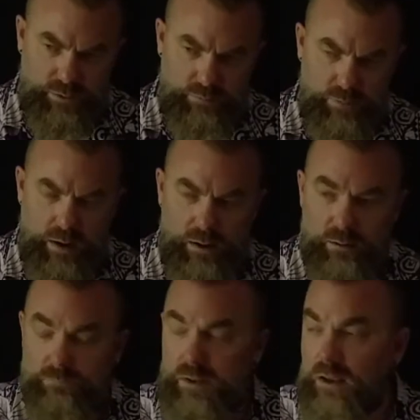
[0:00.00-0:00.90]

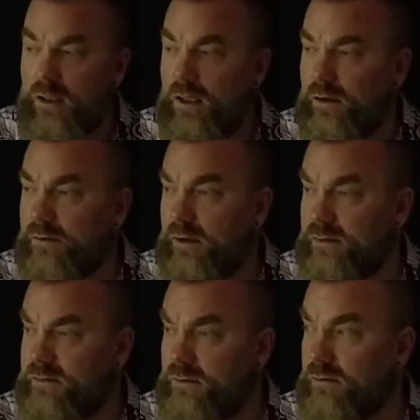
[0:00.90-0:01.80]
Wow. Okay,
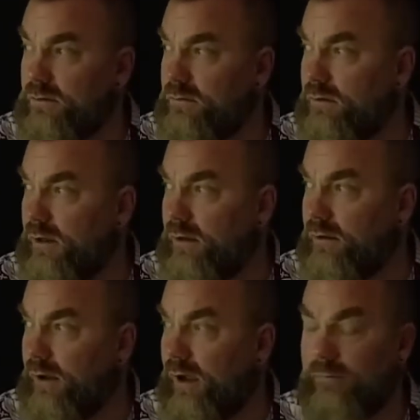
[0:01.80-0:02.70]
so
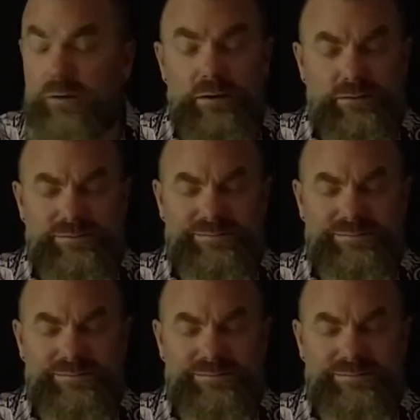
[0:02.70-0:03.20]
I want to